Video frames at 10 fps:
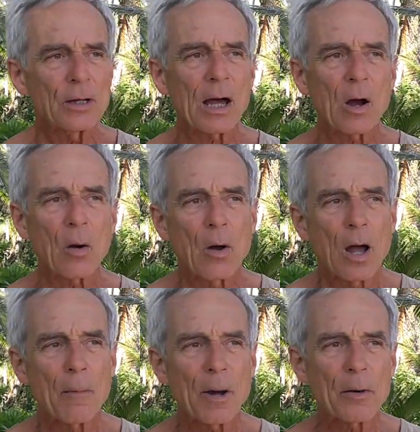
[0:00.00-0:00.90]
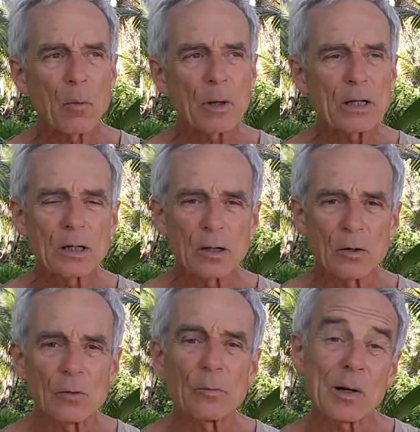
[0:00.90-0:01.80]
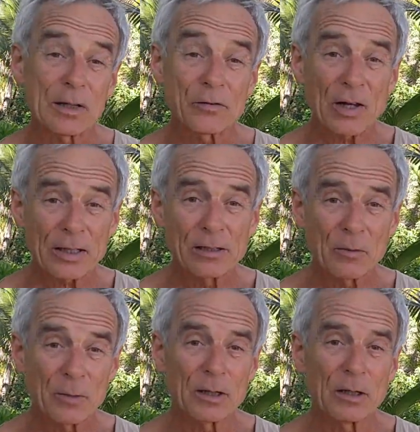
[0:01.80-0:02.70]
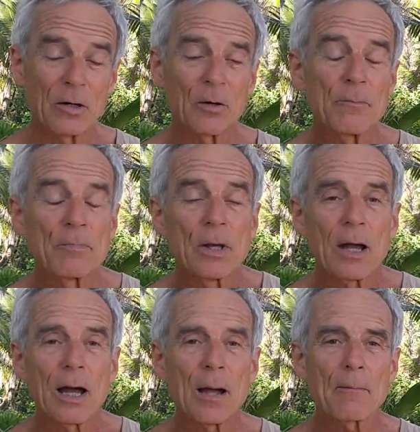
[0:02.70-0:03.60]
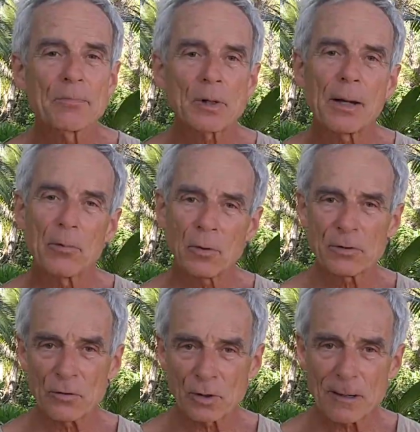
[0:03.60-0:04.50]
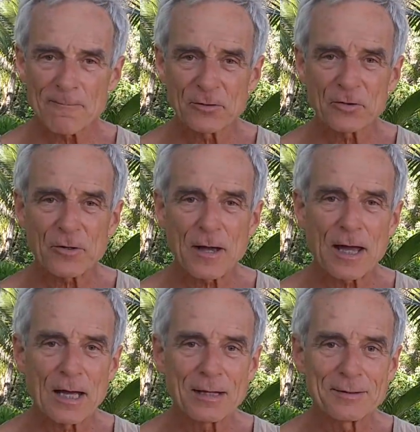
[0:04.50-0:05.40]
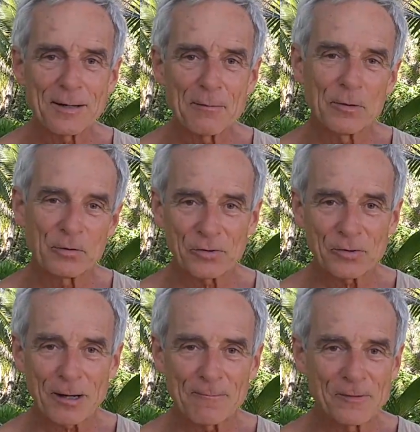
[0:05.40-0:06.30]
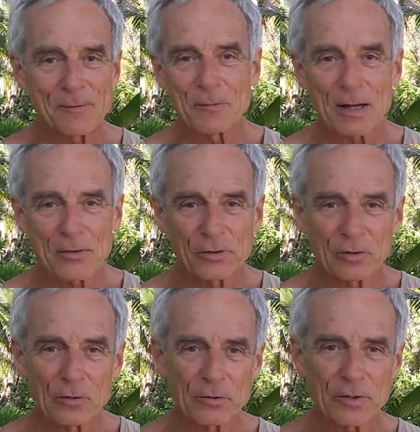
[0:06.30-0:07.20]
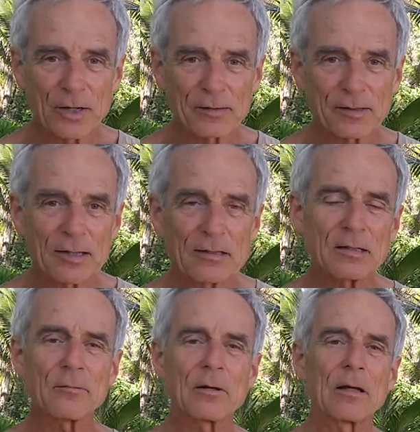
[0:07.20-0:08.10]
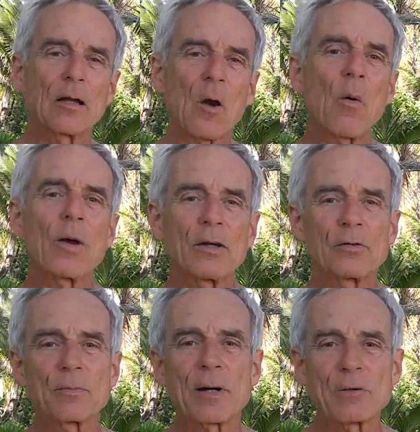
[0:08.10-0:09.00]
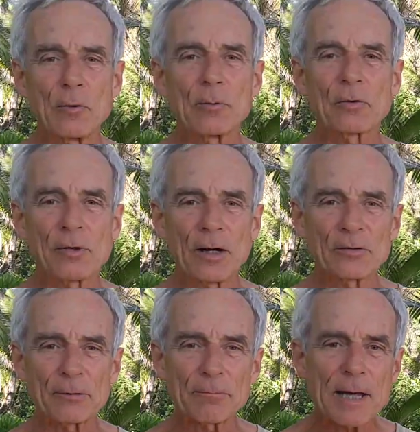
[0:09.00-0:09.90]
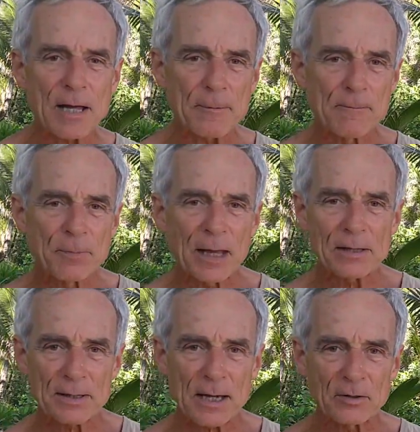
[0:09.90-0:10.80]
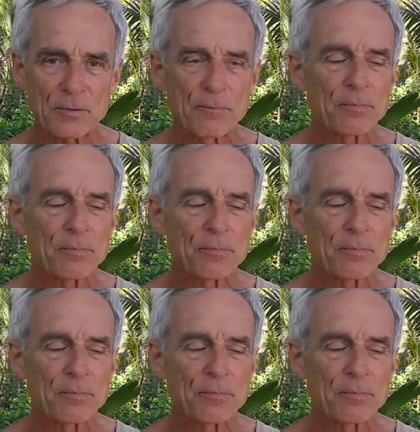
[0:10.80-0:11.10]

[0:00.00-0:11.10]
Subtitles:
Now, about a week ago, well, exactly a week ago, I bought a new comforter, and it was so comfy, and we had some cold nights, I didn't go into my normal grounding bed at night.